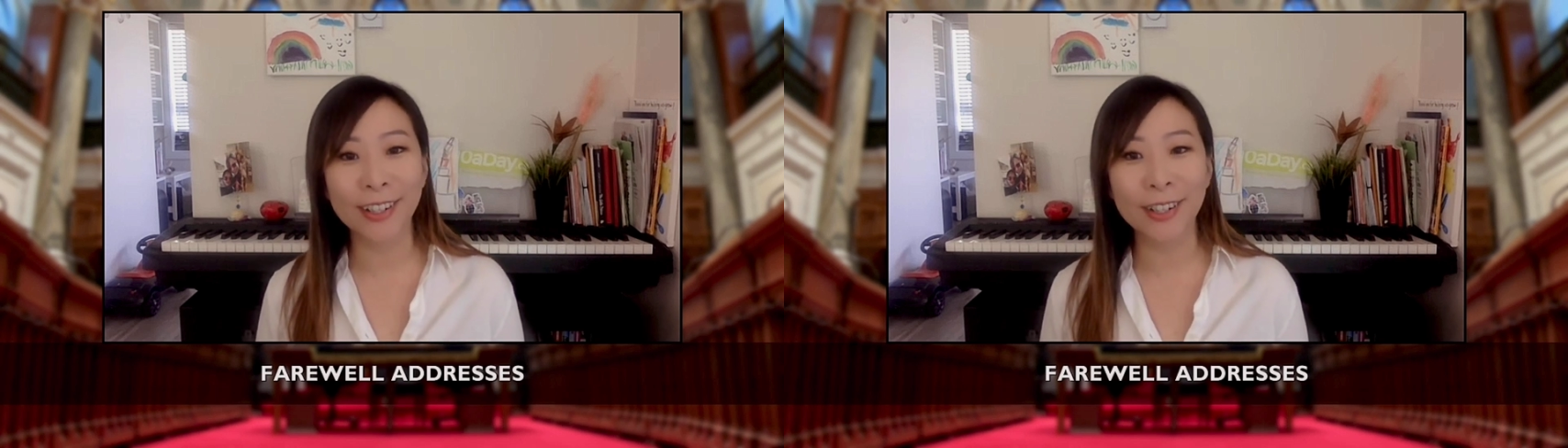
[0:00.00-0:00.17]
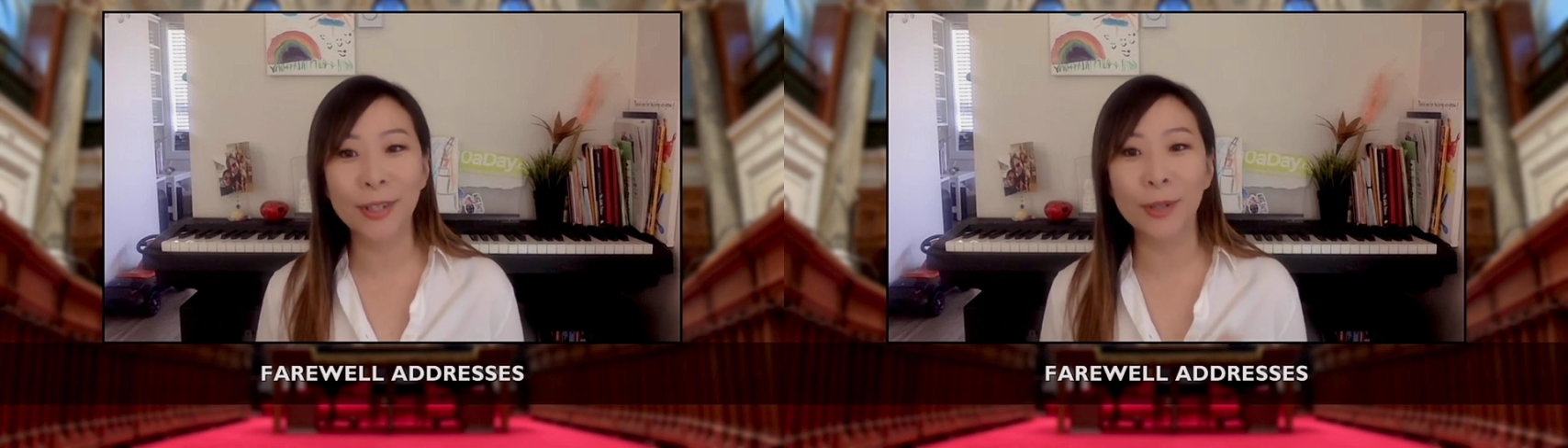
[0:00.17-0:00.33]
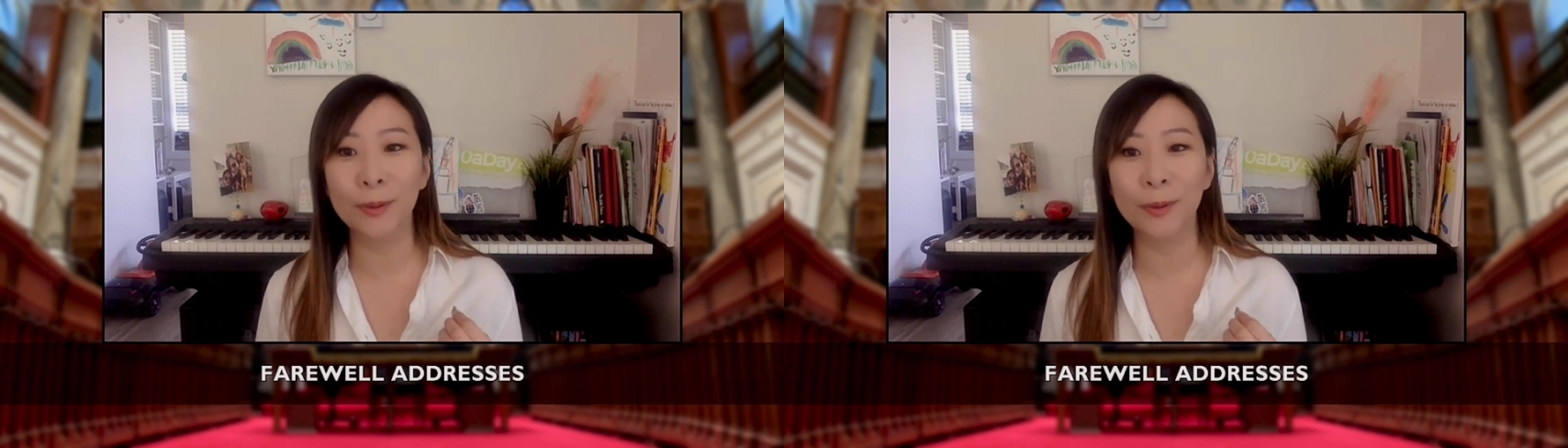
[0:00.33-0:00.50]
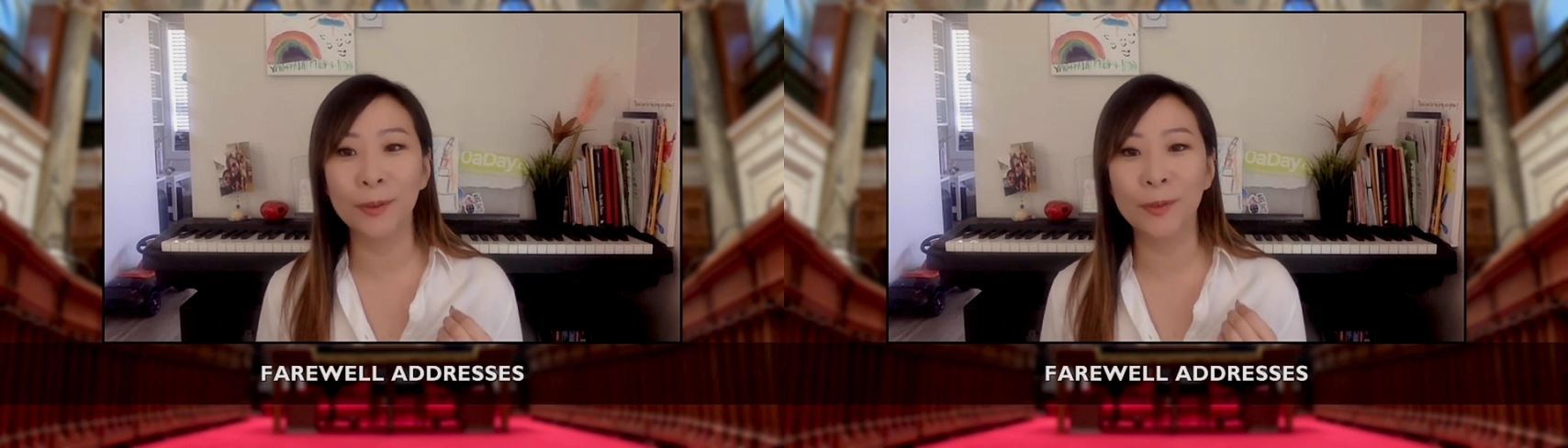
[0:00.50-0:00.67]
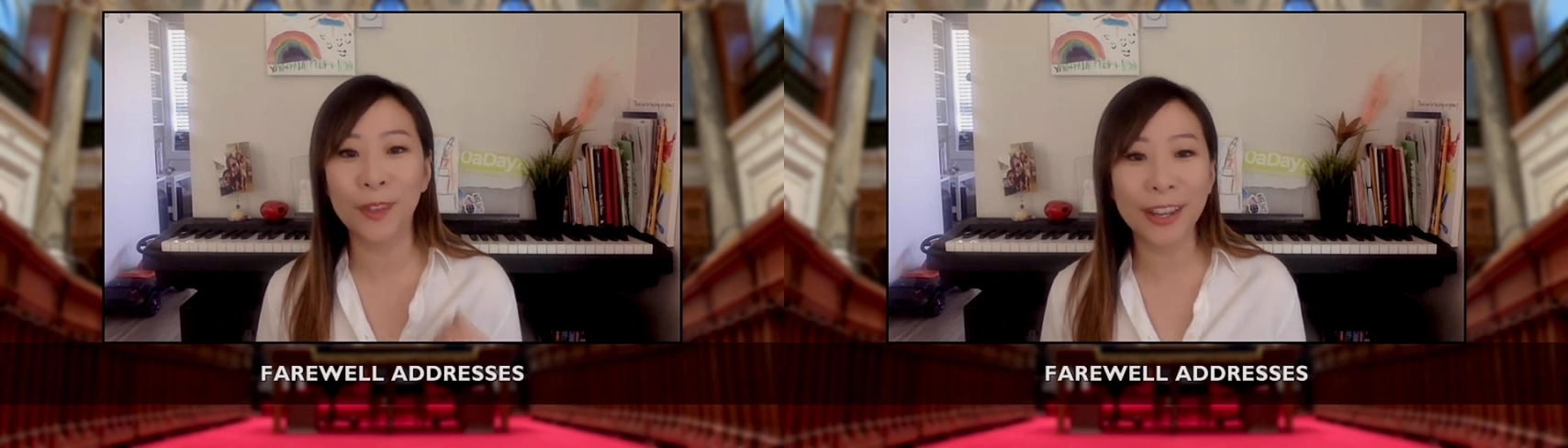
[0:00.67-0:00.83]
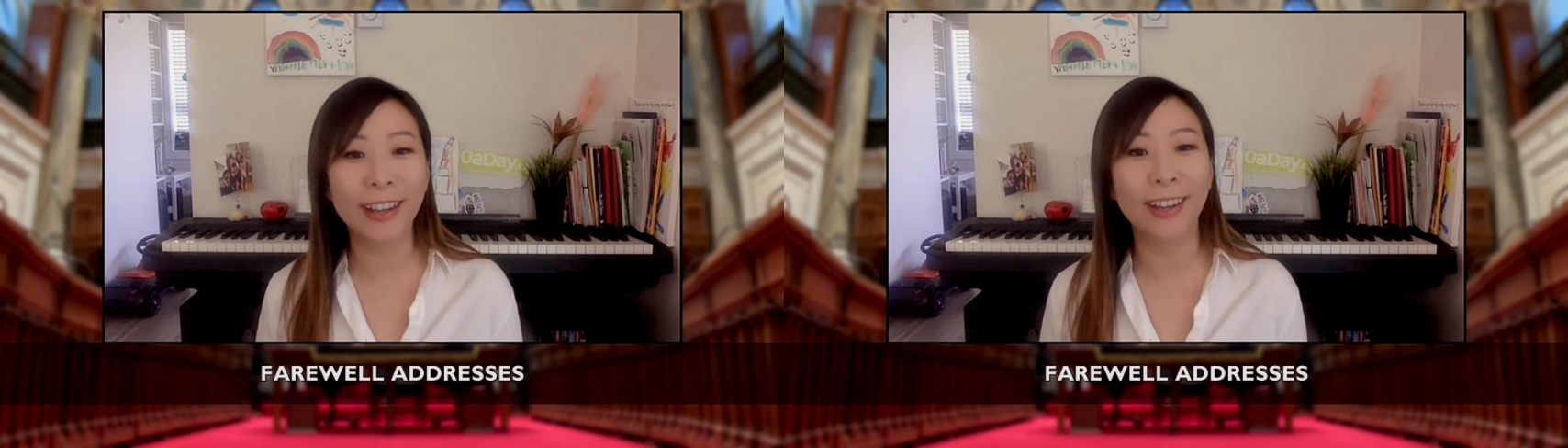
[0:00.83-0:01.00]
to
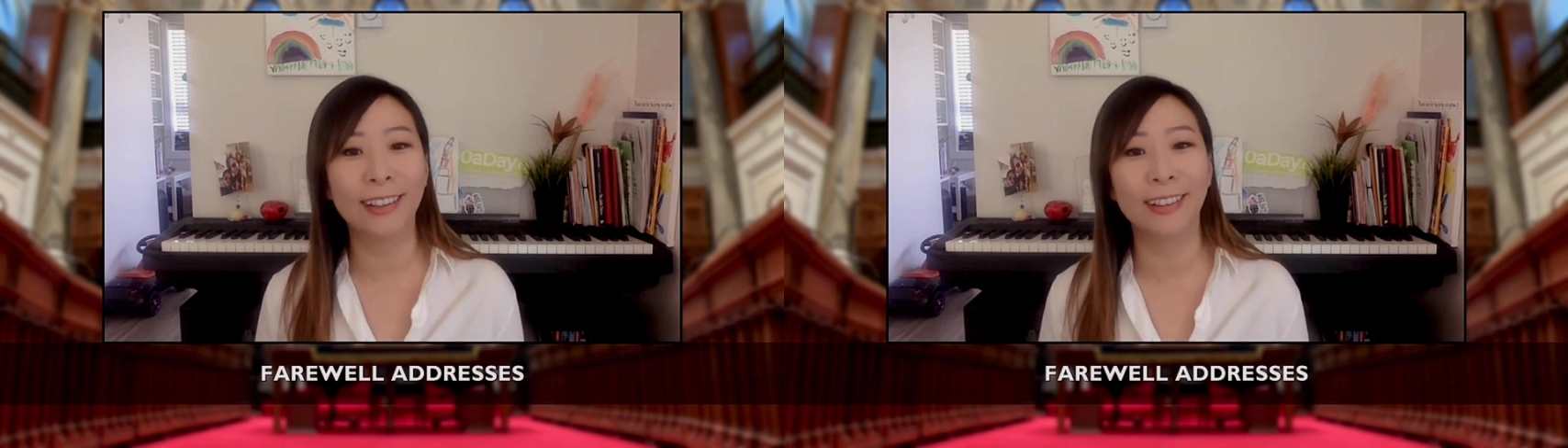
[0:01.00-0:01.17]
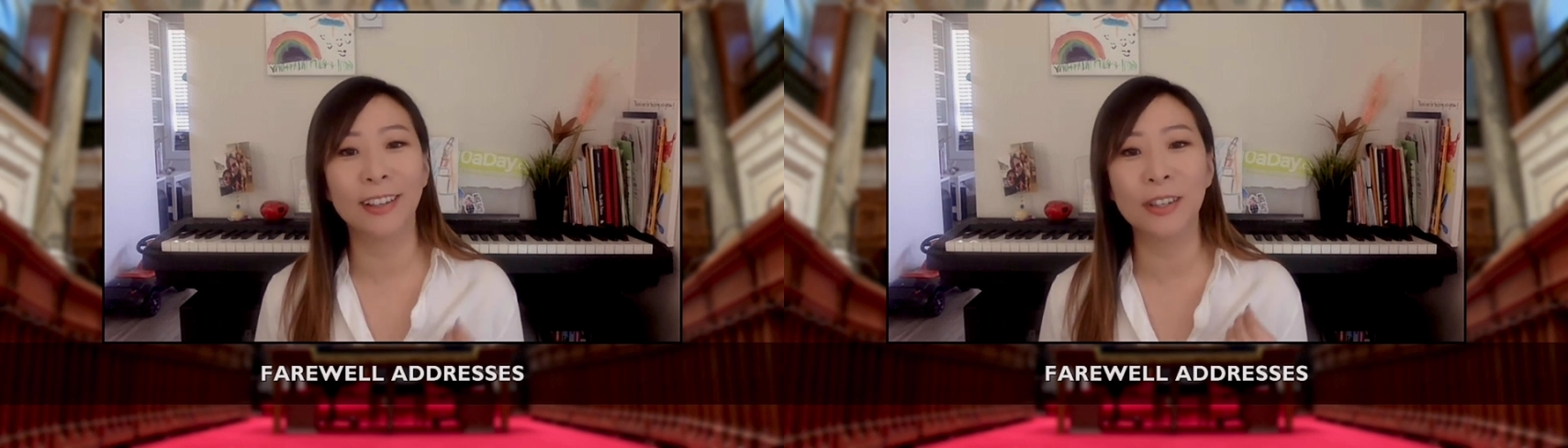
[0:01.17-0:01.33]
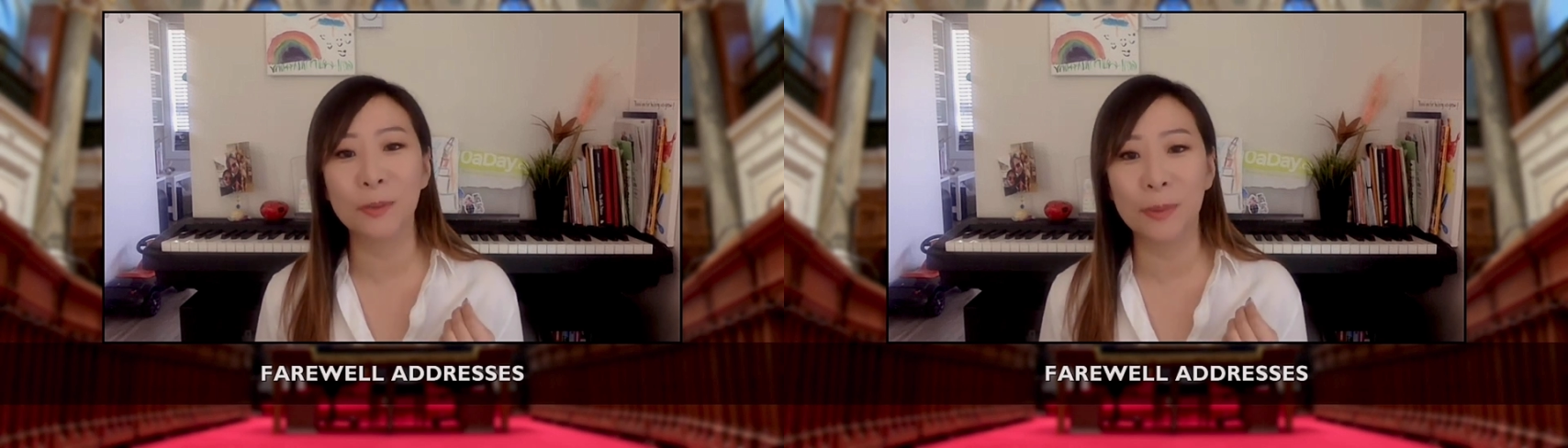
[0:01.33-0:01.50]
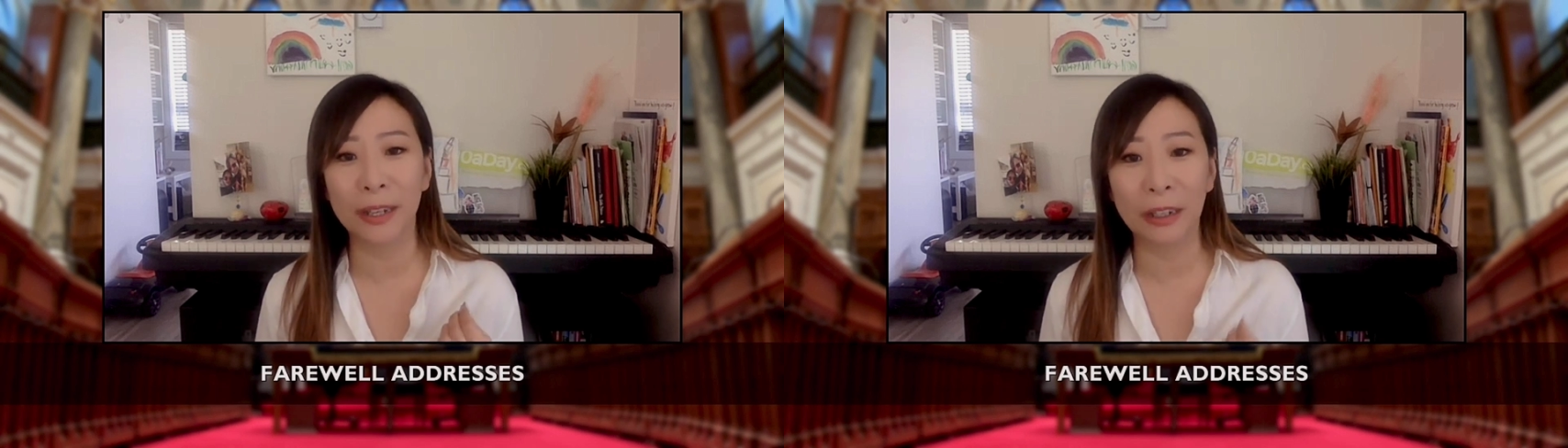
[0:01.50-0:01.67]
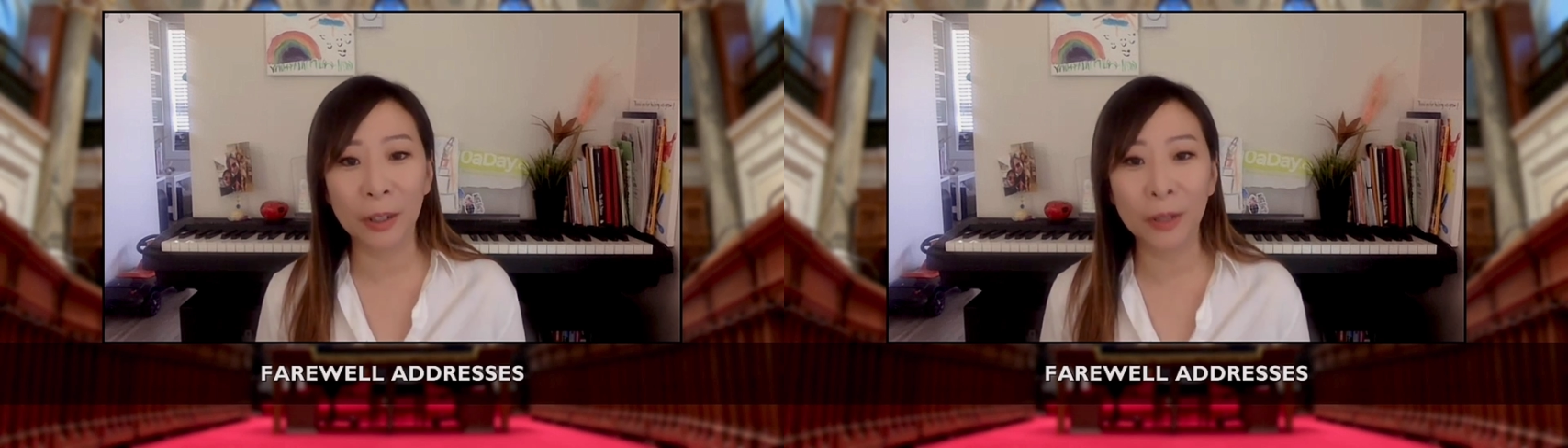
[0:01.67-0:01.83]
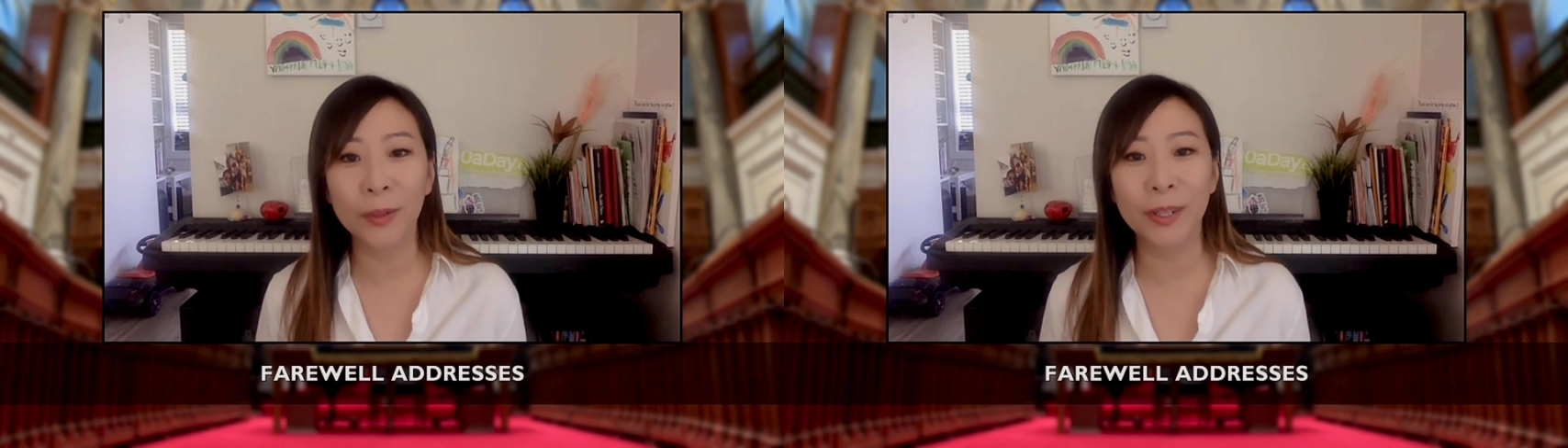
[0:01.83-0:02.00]
fit in and to be
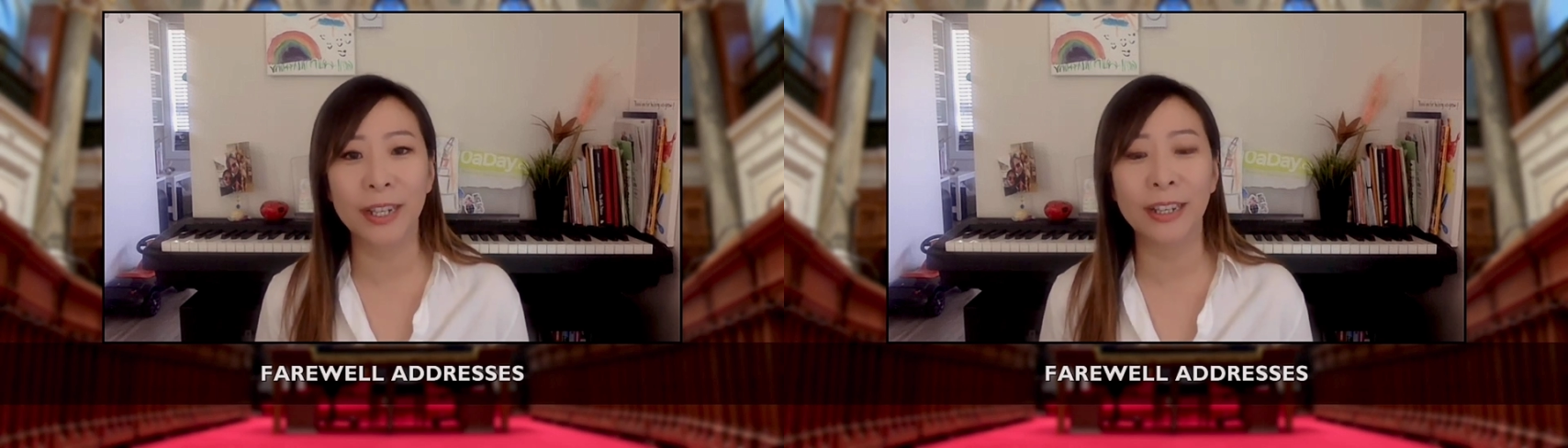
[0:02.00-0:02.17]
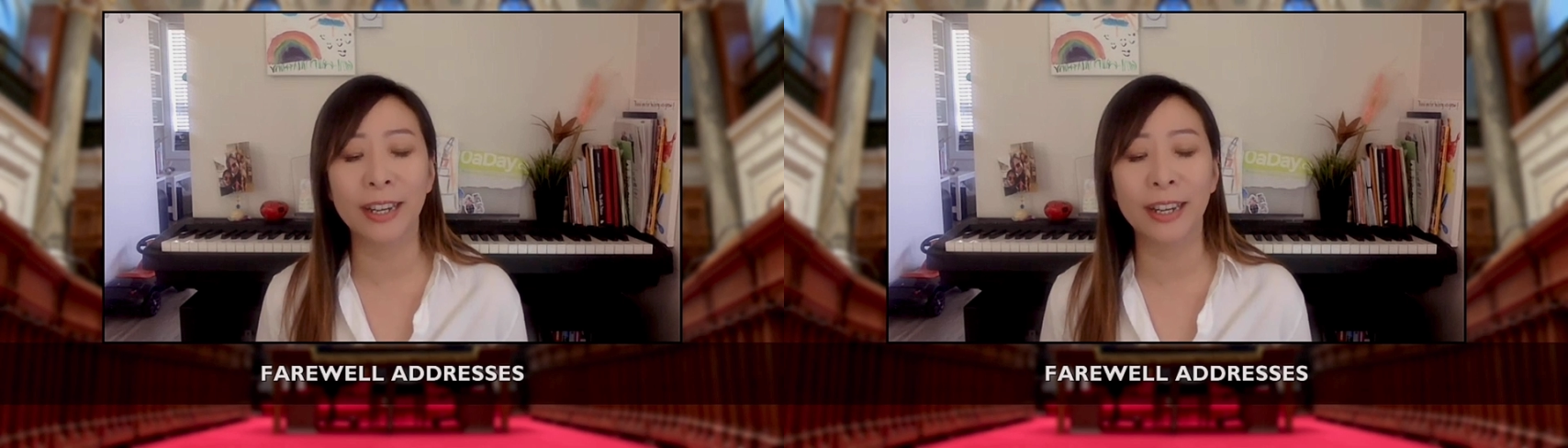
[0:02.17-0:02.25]
included